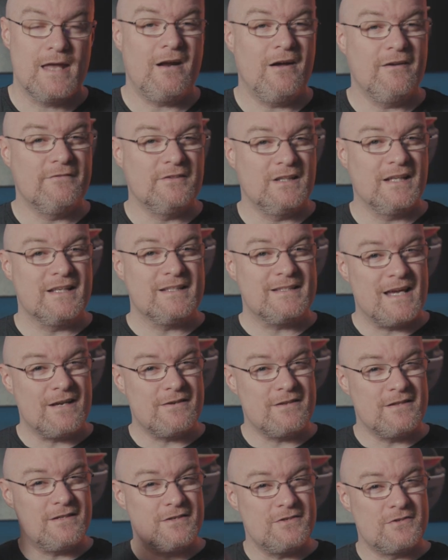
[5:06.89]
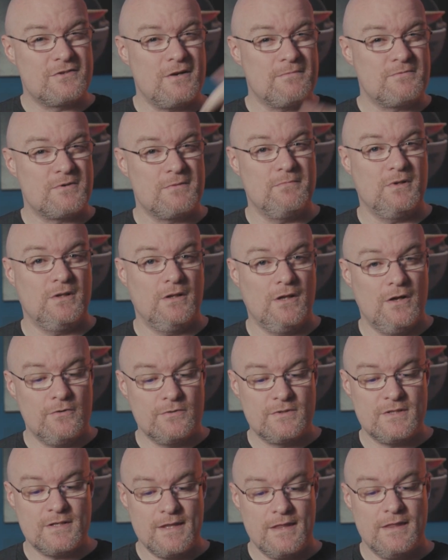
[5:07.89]
And I'll have a link down in the description below
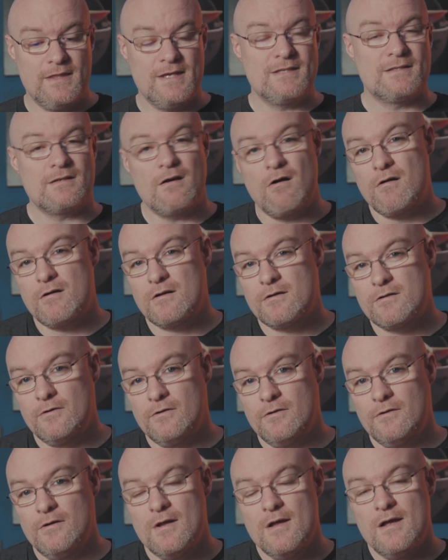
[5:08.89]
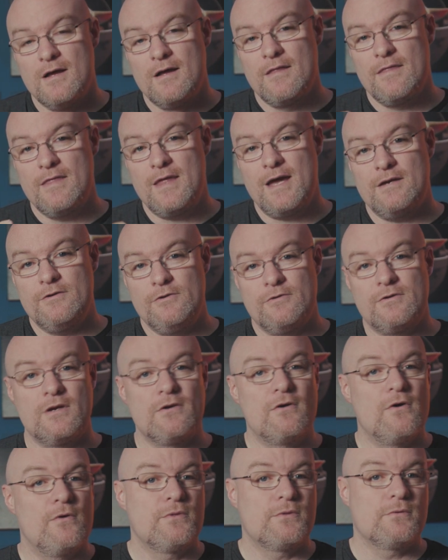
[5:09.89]
to this article that you
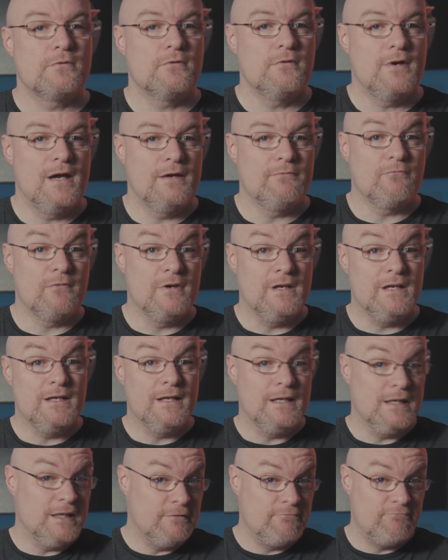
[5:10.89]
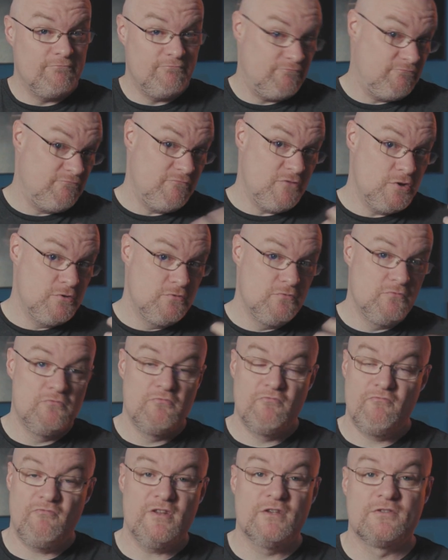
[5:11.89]
can go through and read you
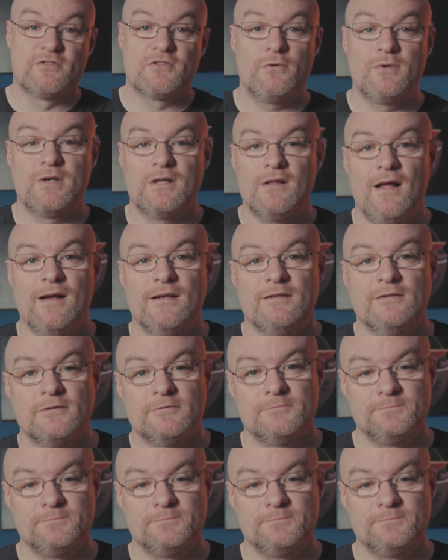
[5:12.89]
feel so inclined.